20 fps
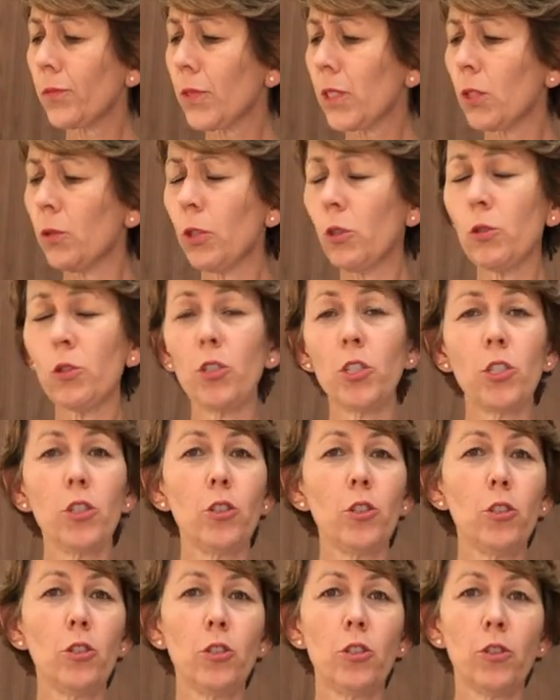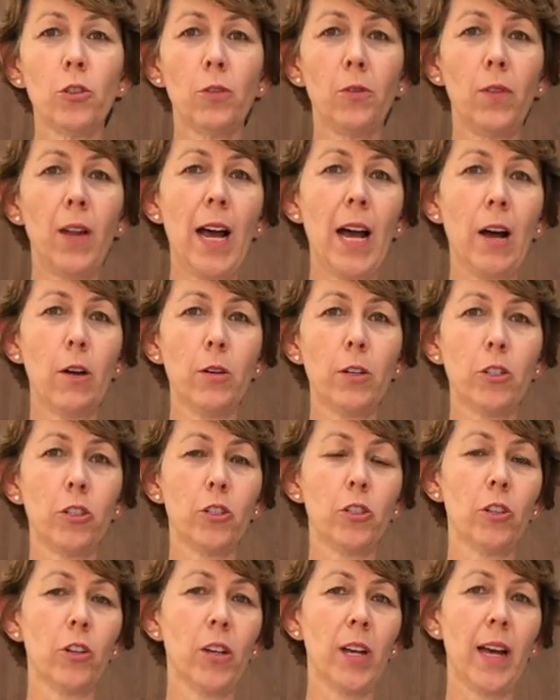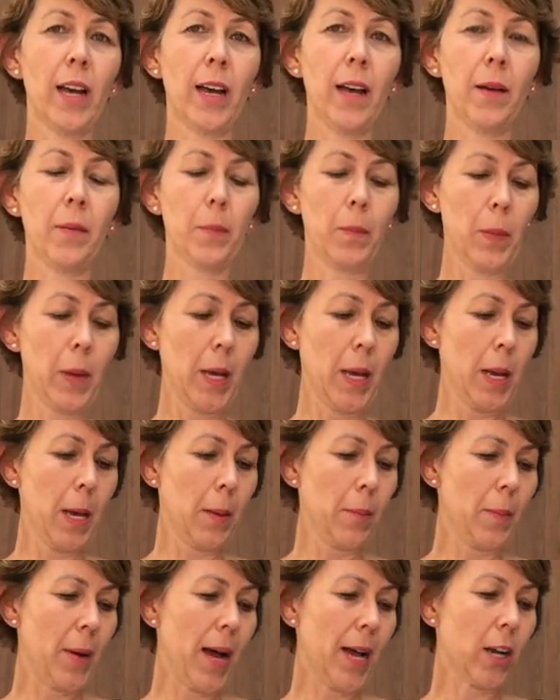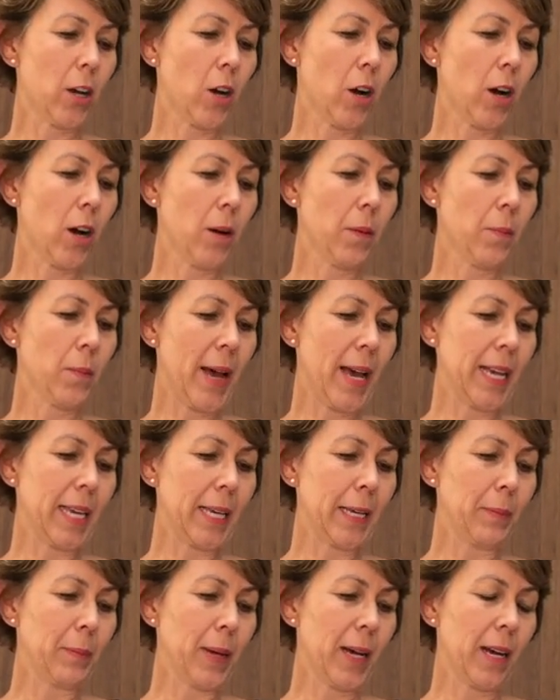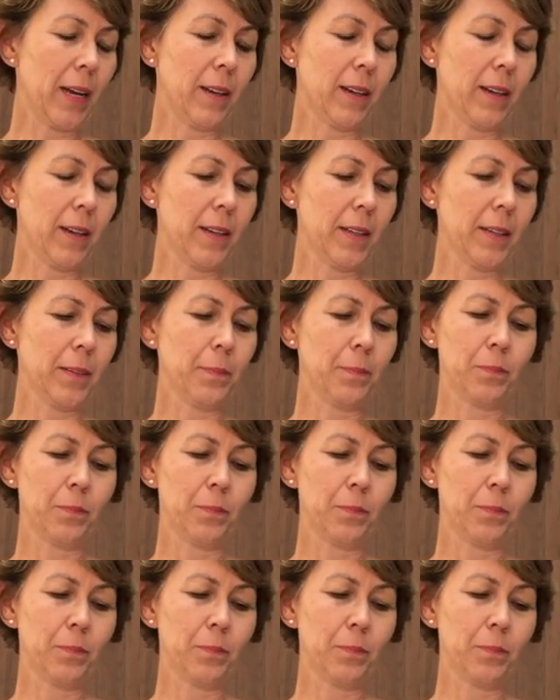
which is just your usual flour, sugar, bicarb, baking powder,